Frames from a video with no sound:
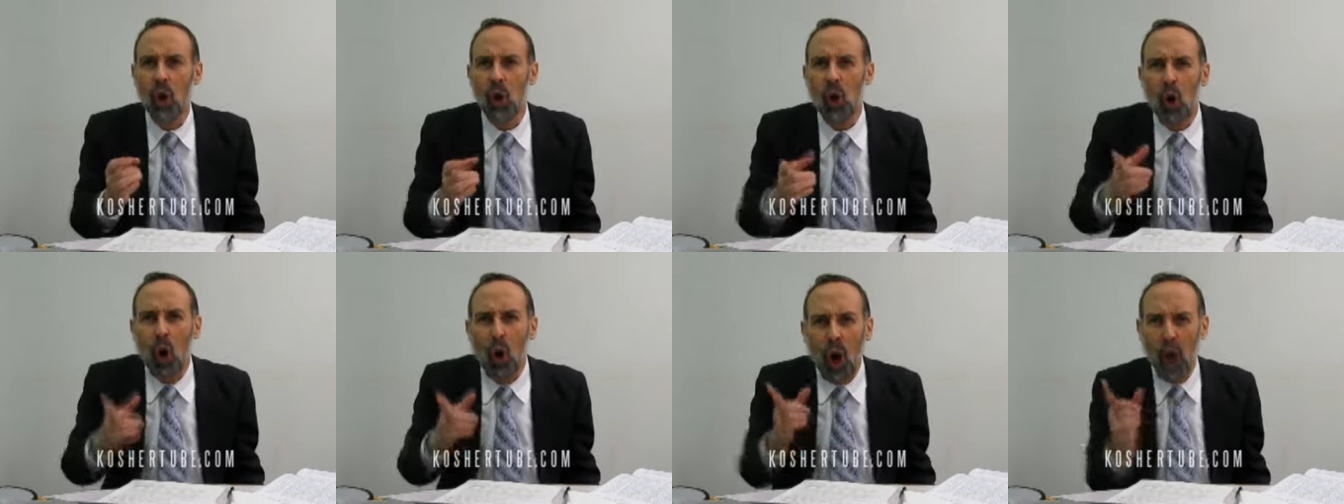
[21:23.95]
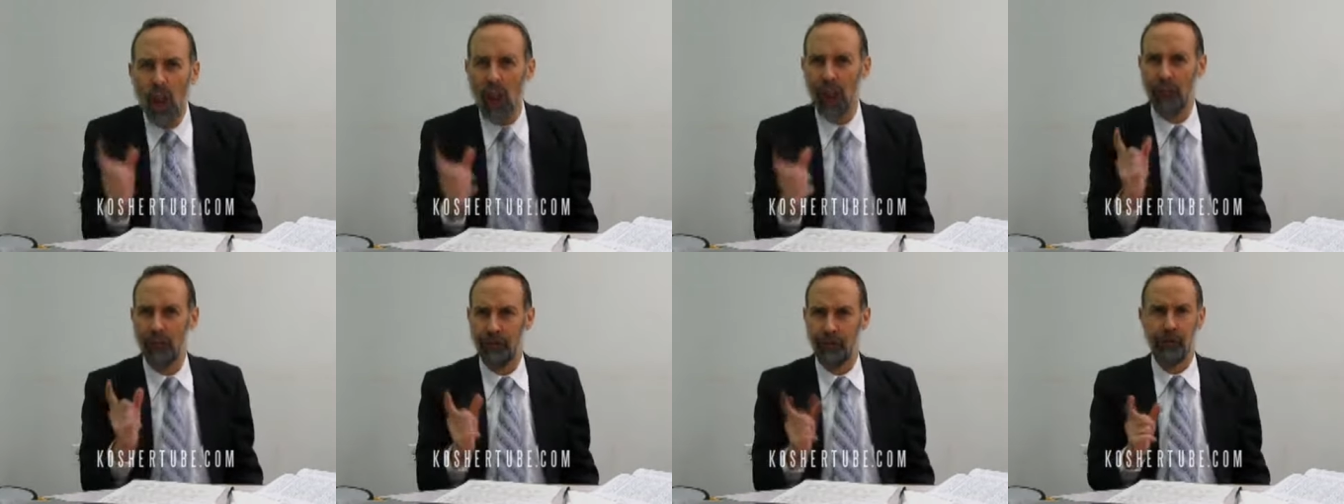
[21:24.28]

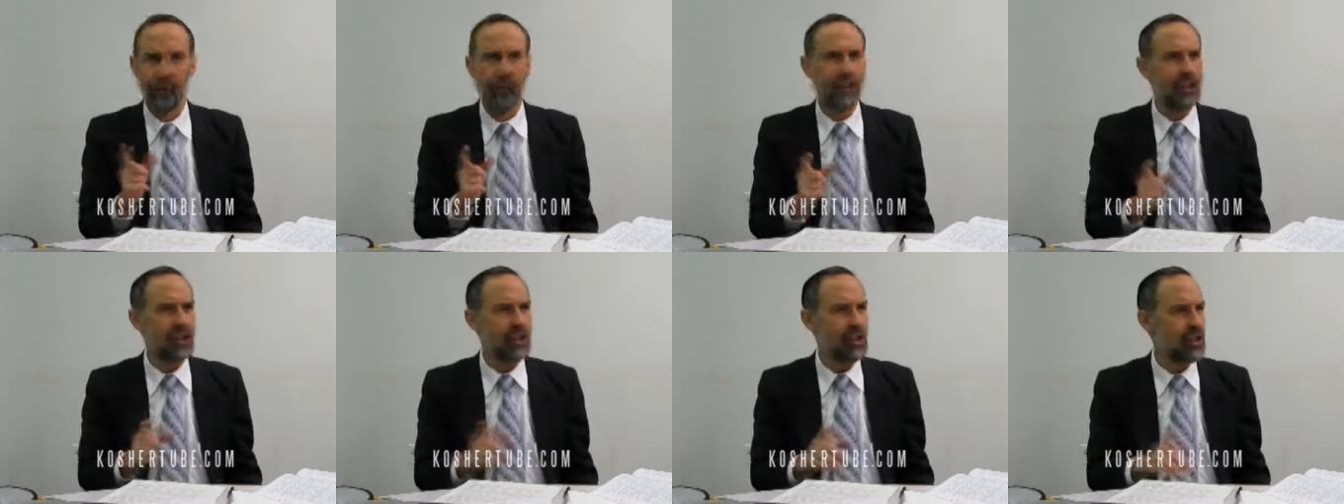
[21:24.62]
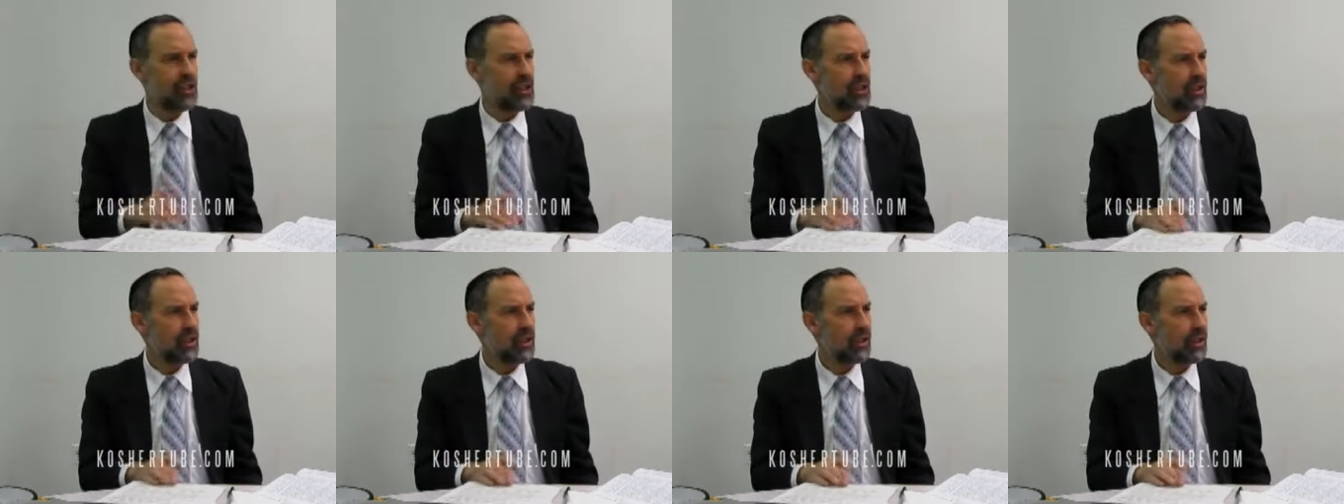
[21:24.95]
all of
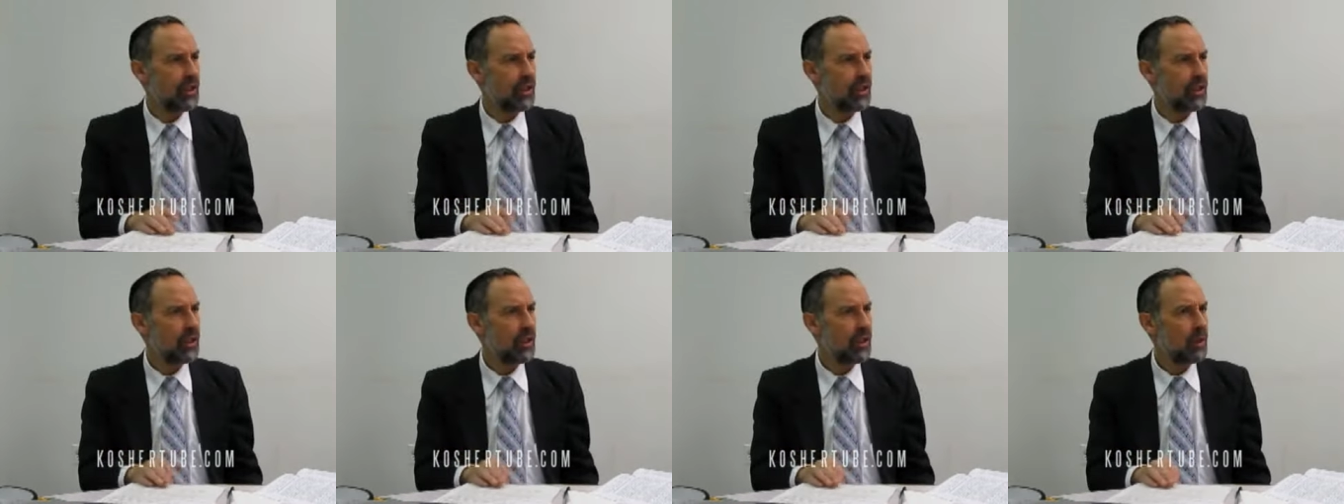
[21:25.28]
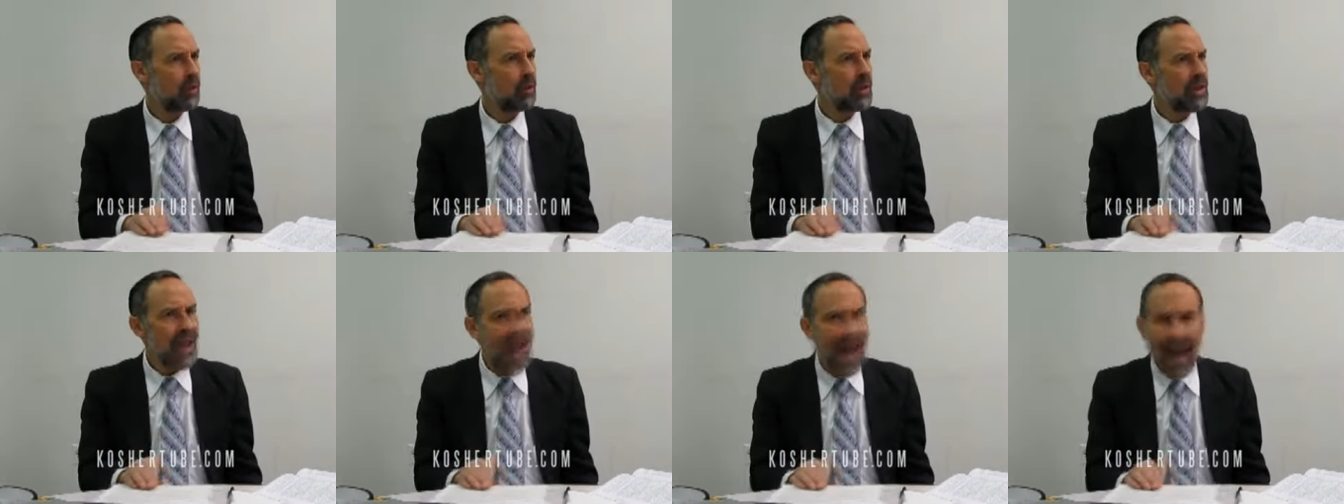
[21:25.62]
which,
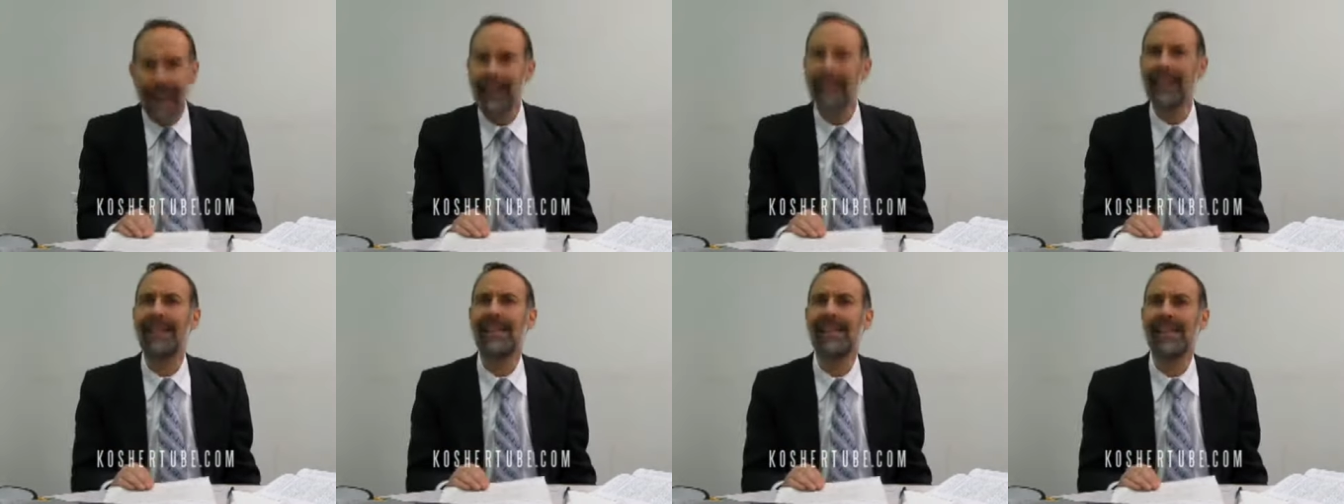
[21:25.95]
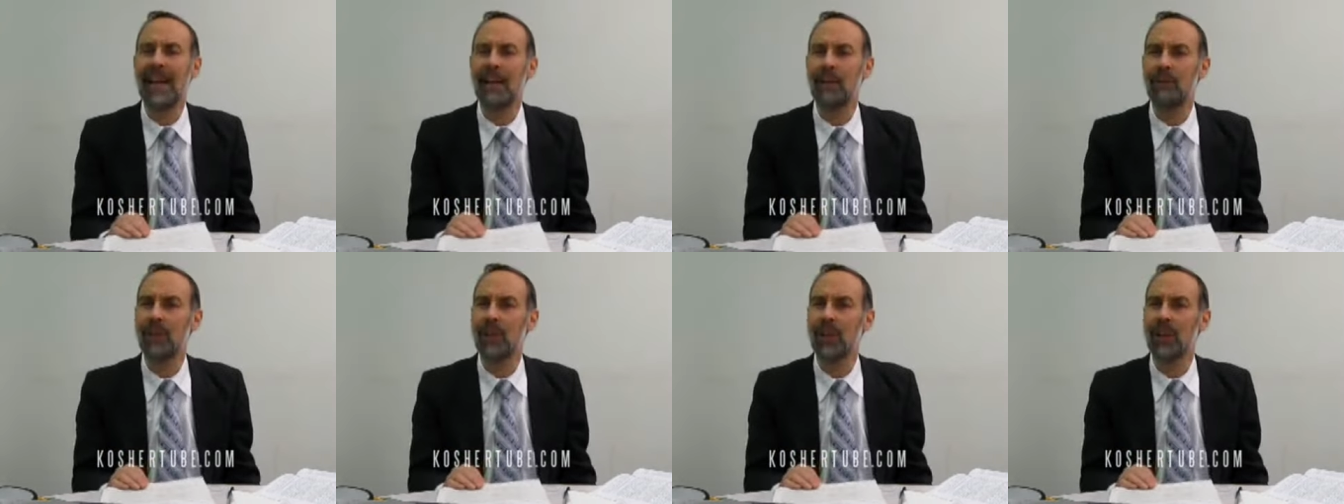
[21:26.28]
without
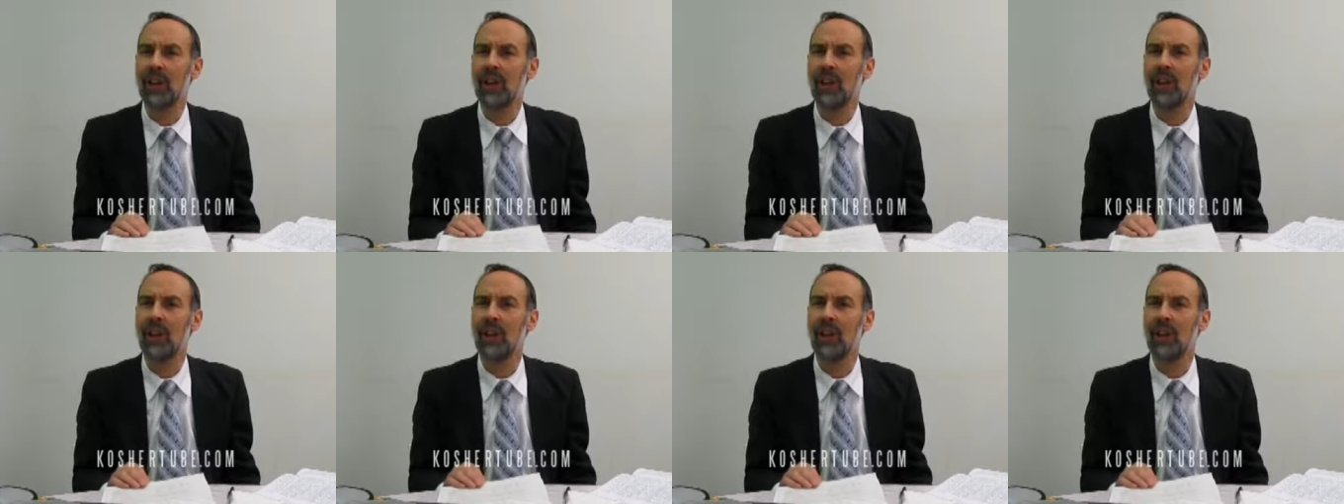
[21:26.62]
exception,